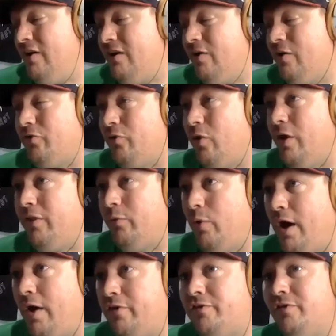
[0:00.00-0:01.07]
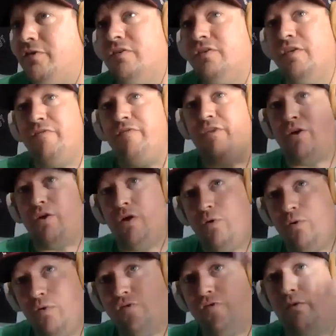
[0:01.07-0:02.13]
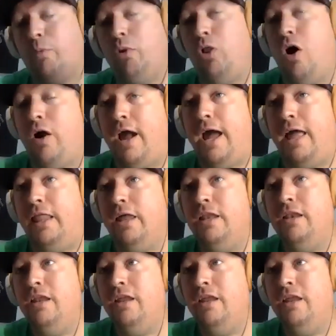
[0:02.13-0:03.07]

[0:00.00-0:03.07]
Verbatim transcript: need to go through all the rosters and figure out who's from Long Island,